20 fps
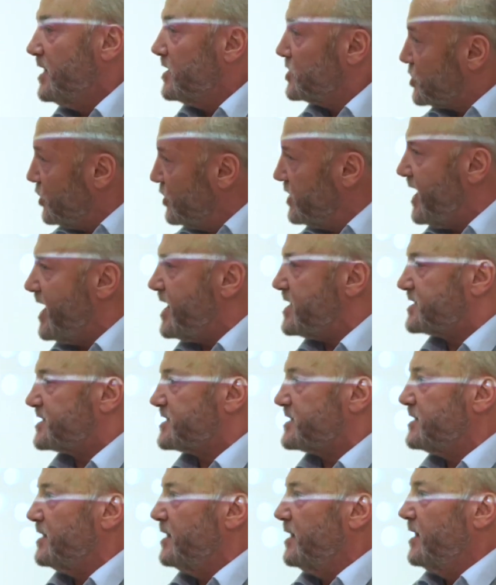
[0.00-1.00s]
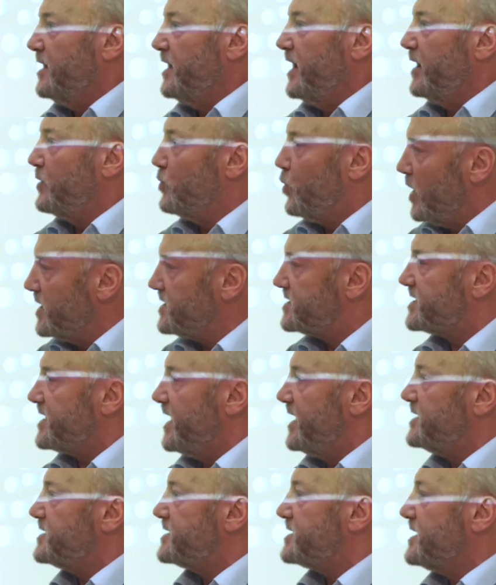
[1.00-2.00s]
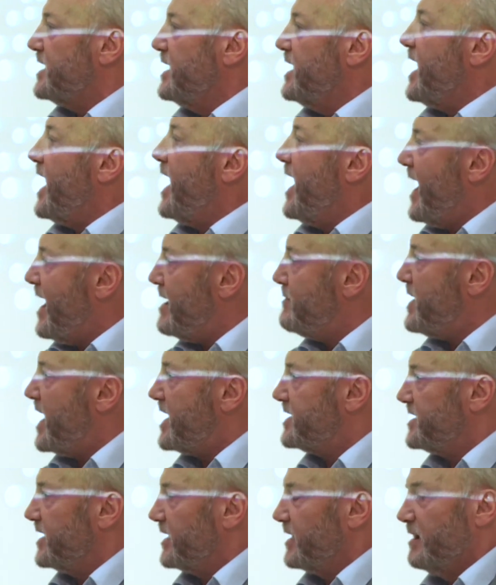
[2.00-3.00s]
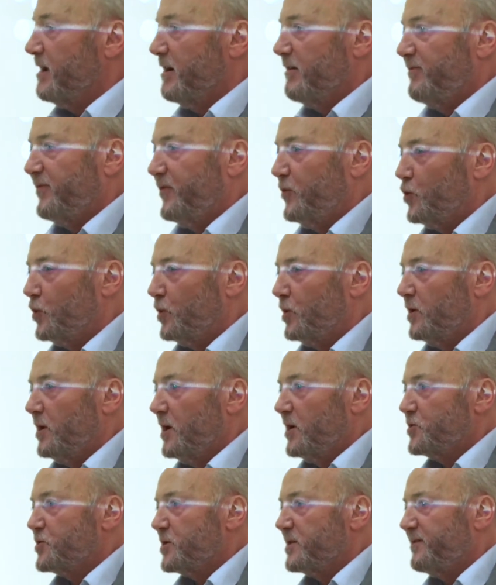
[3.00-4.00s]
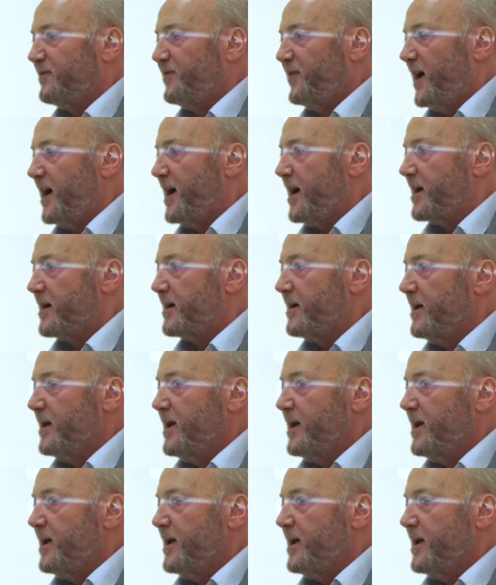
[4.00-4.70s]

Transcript: So yes, in one sense, I am adding fuel to the fire.